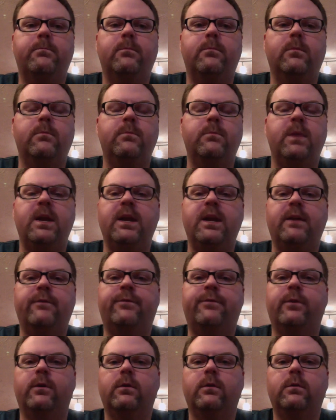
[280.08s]

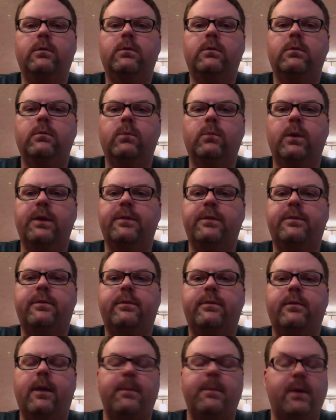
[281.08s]
meaningful
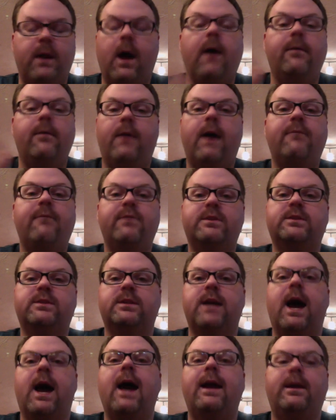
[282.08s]
with,
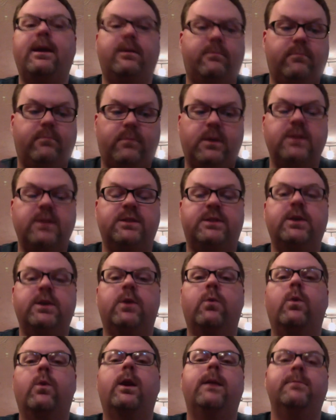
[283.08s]
obviously I
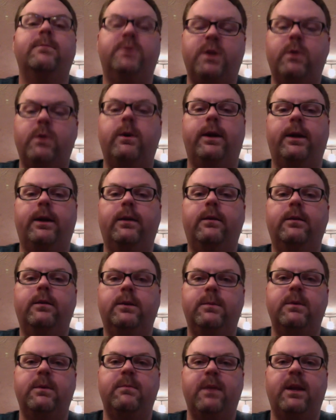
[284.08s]
consider what I'm doing
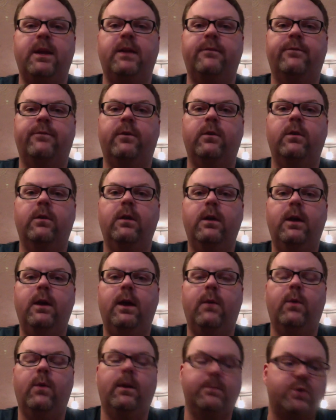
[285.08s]
to be meaningful
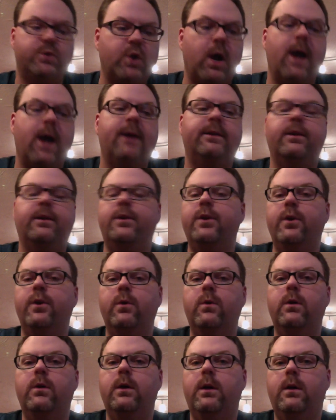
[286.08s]
and what I'm trying to
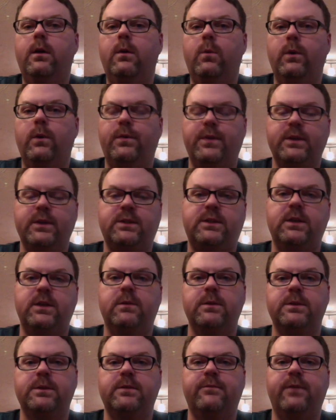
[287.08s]
do with this
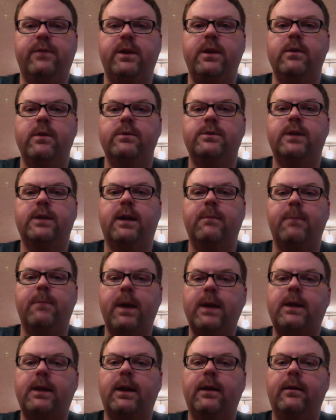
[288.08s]
series of videos that I'm
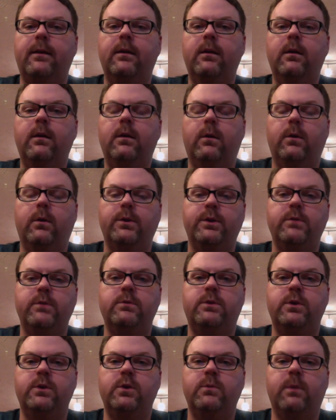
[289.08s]
making on
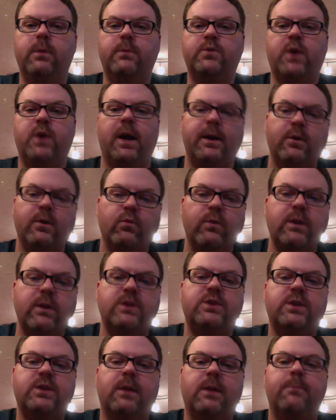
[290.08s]
YouTube. I'm trying to
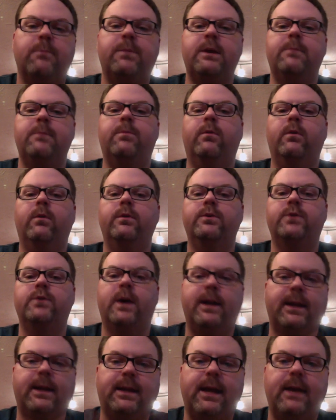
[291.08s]
reach some people and try
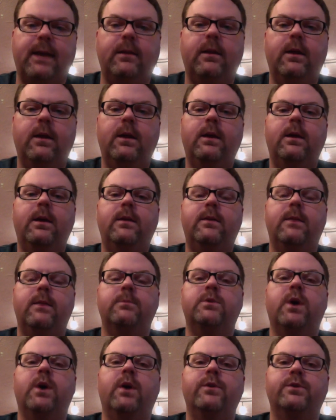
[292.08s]
to get them
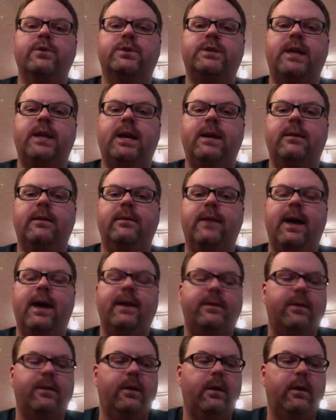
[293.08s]
to understand that,